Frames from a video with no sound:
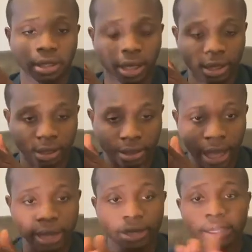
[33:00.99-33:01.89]
like
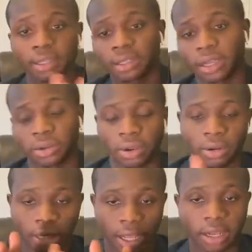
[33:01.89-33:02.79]
that detailed
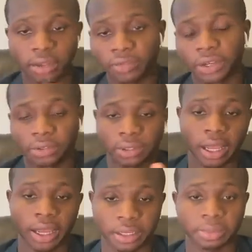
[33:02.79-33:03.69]
on an
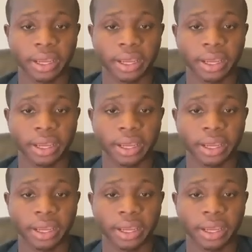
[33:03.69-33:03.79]
individualized